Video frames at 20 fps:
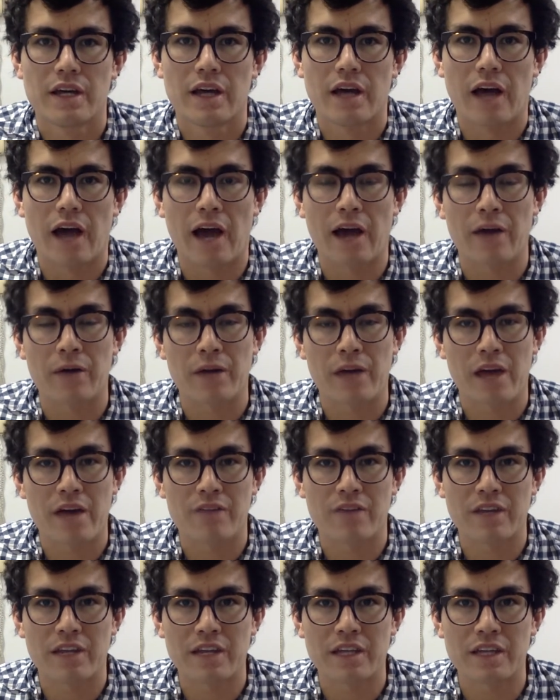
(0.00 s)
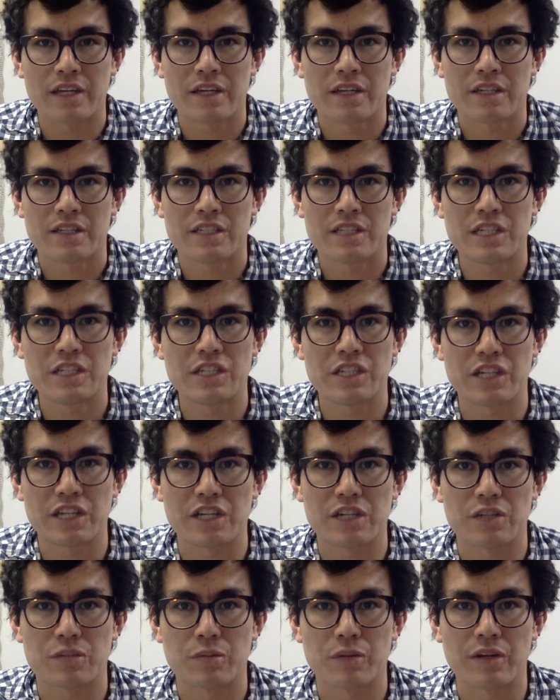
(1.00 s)
I don't have any teaching
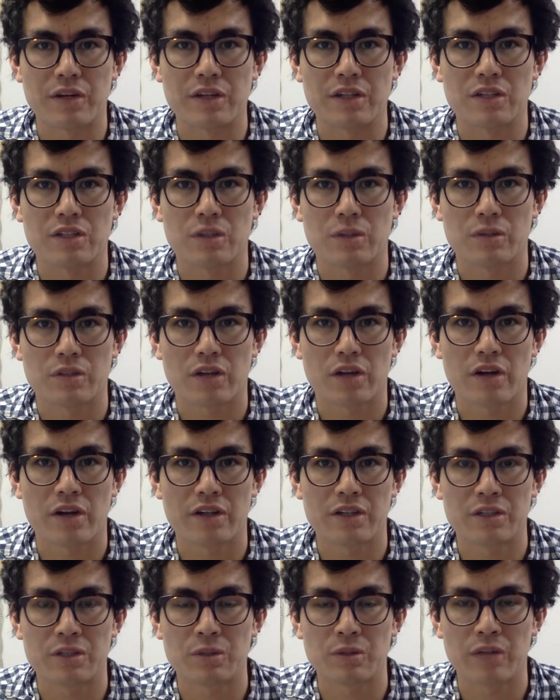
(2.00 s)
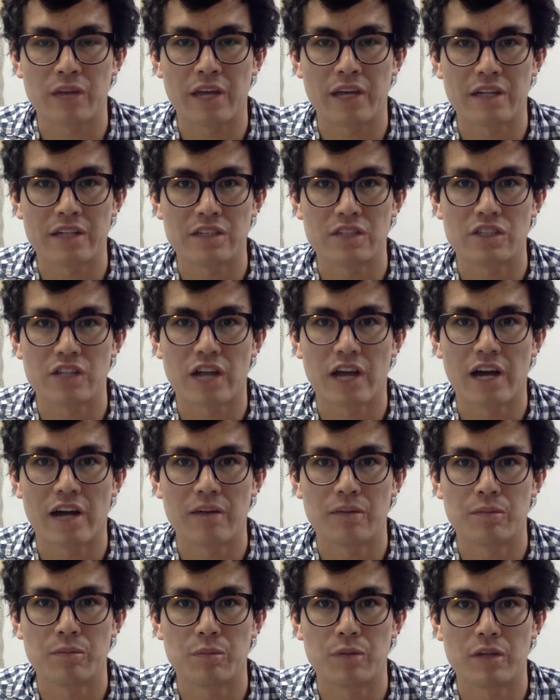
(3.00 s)
experience, so it's hard to land a
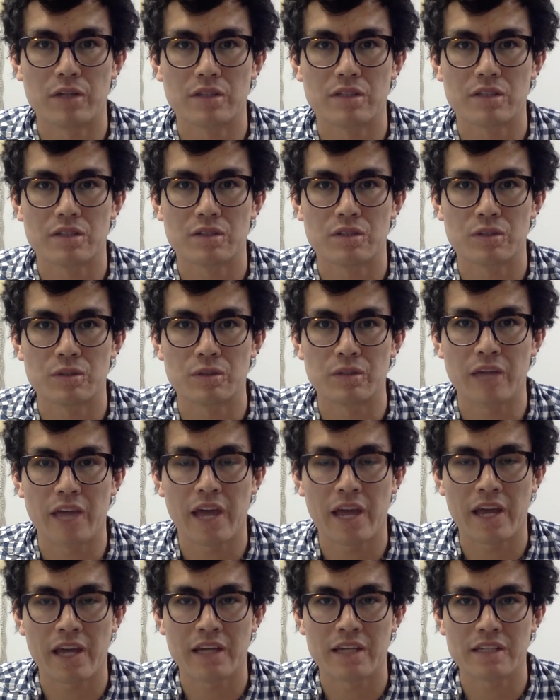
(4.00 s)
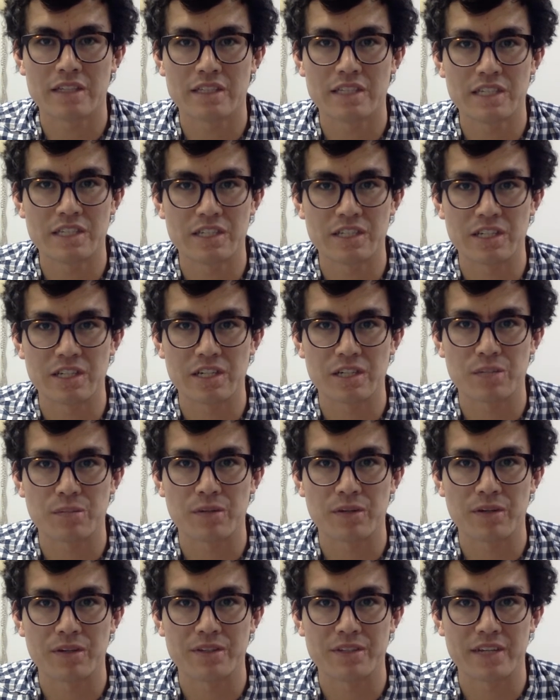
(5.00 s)
job. But to gain teaching
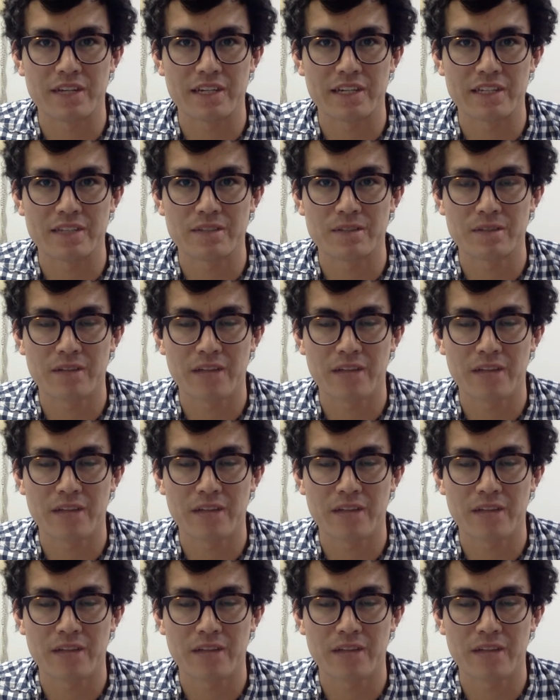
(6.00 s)
experience, I need to